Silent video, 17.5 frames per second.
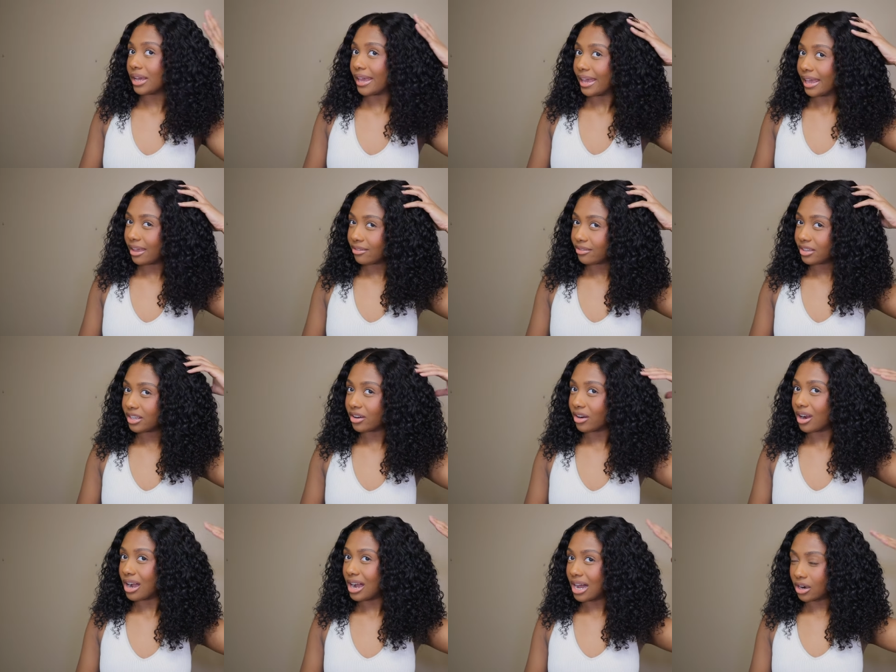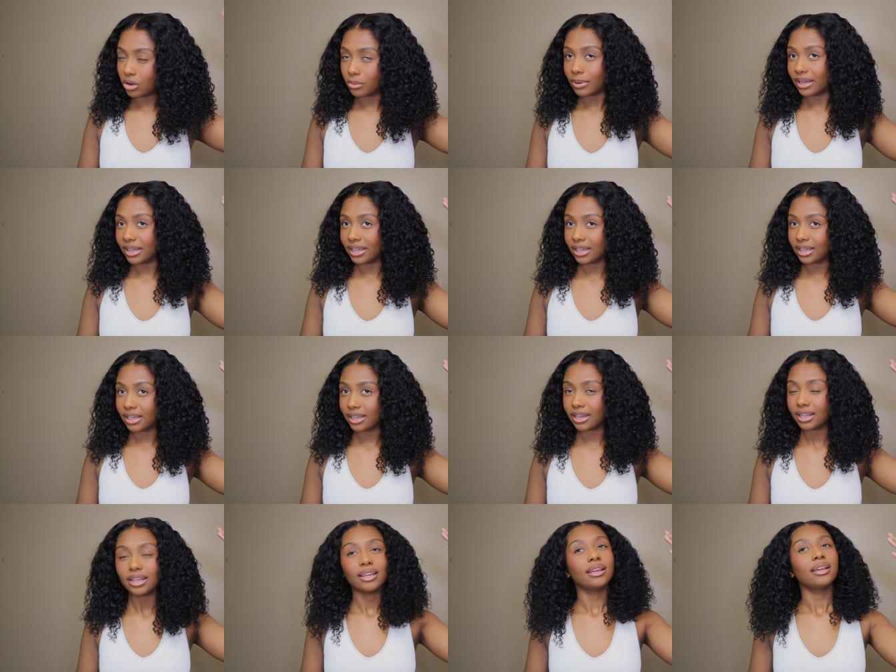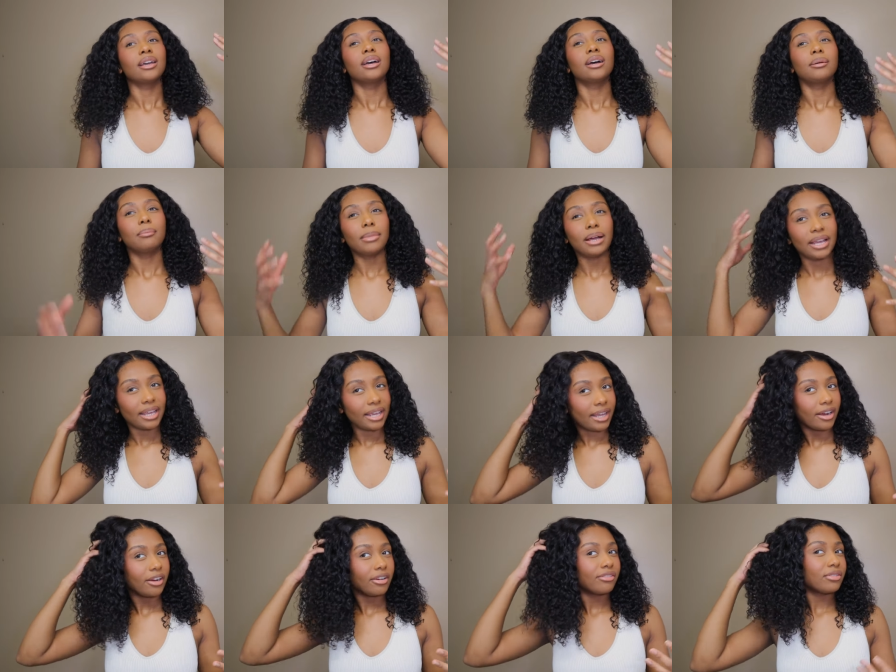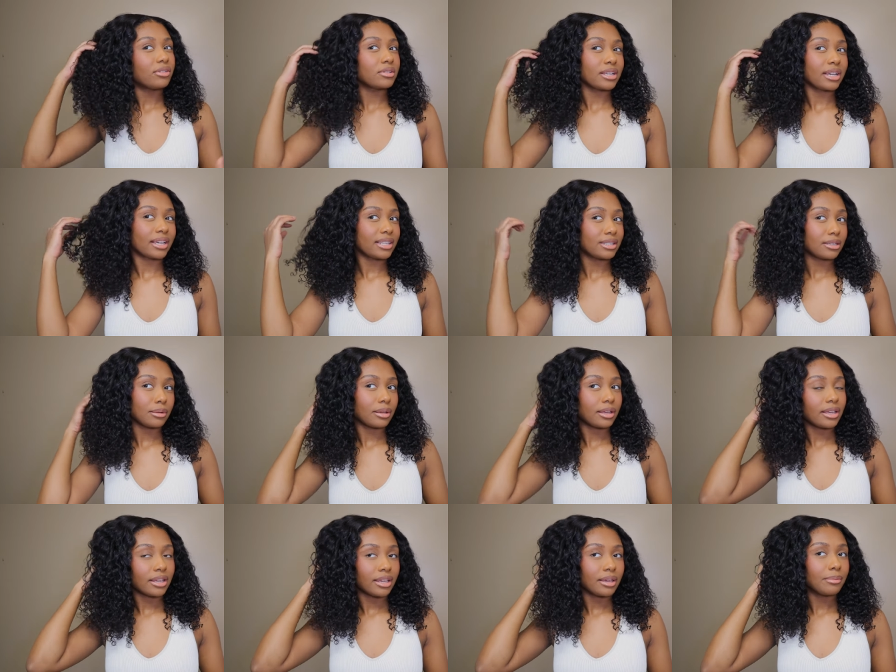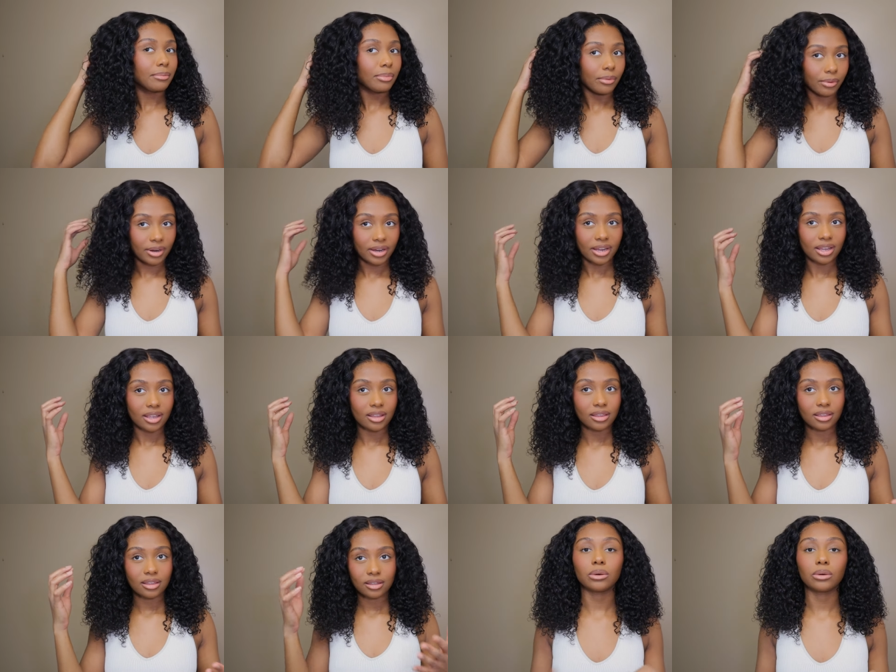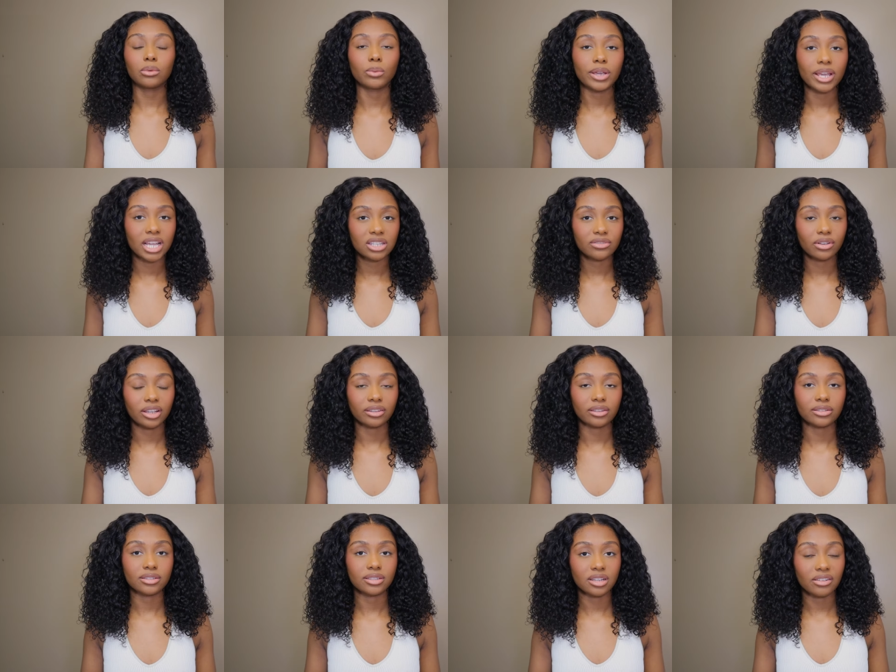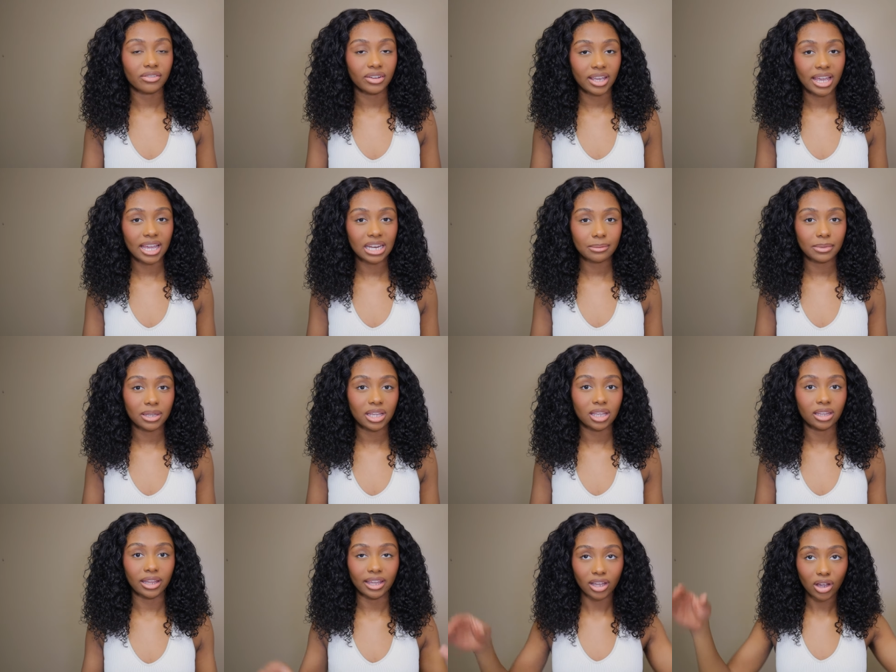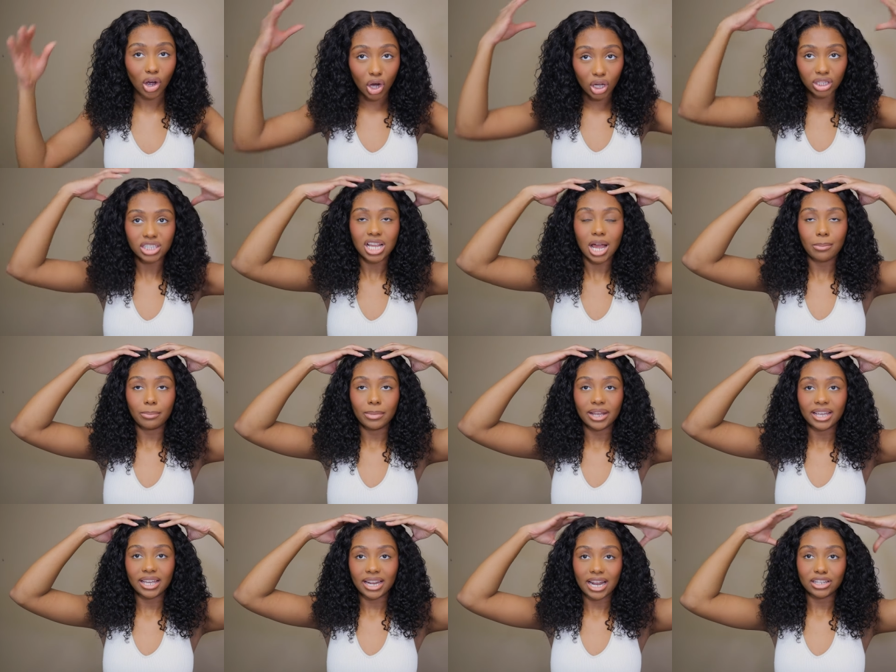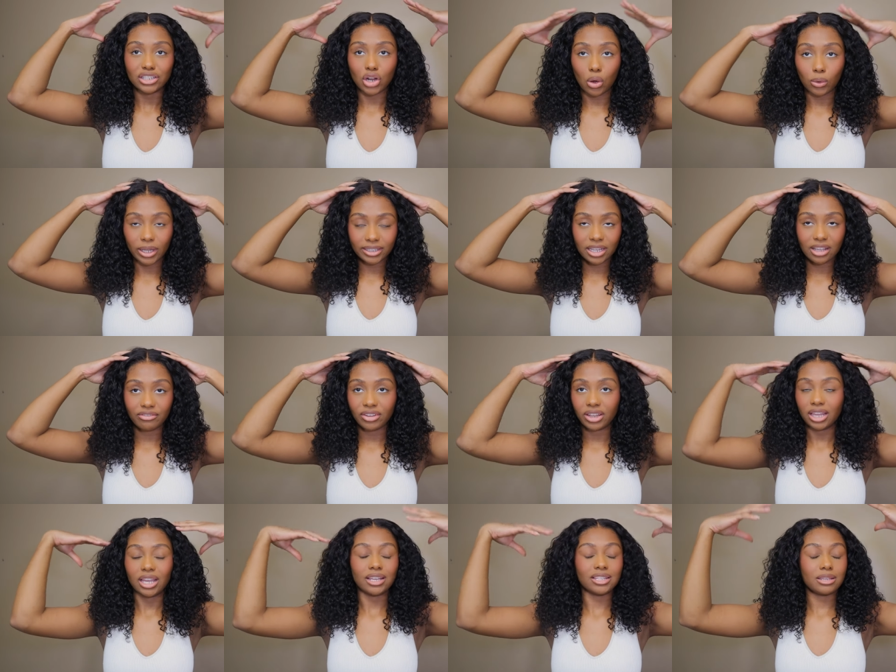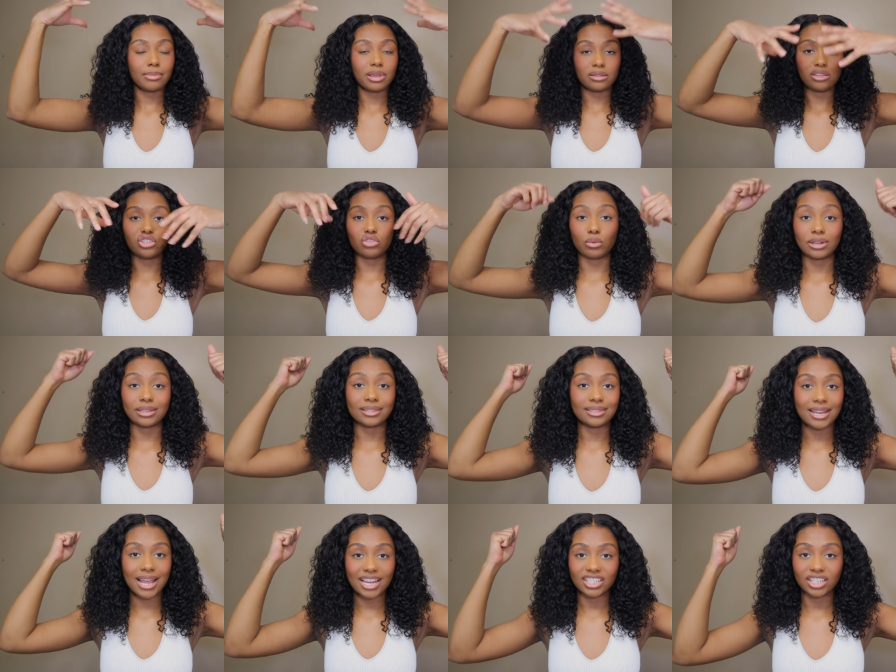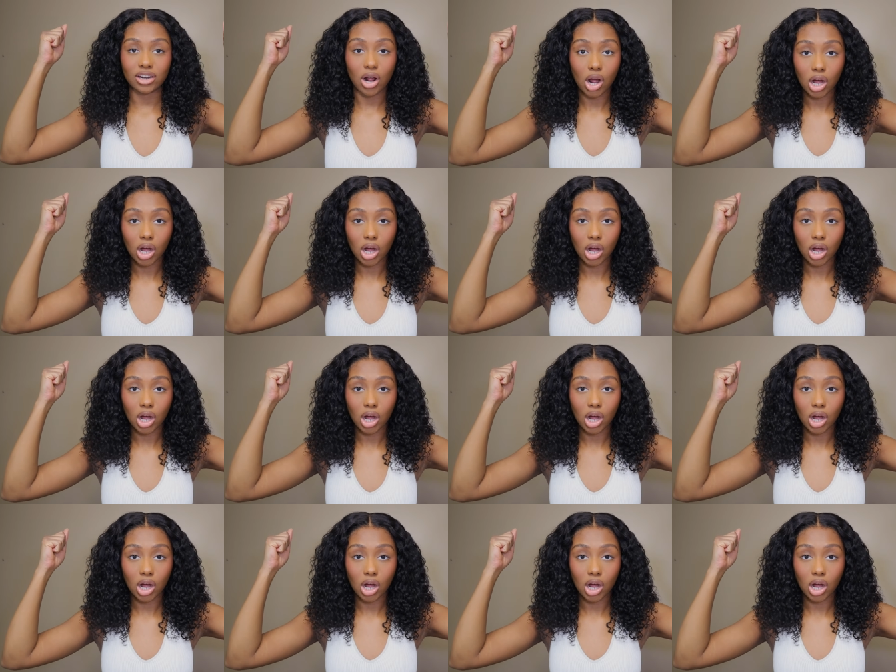heavy or hot on my head my hair feels like it's it can breathe like on wigs feel like they're suffocating me like on the top of my head i don't like that feeling because it makes you just want to snatch it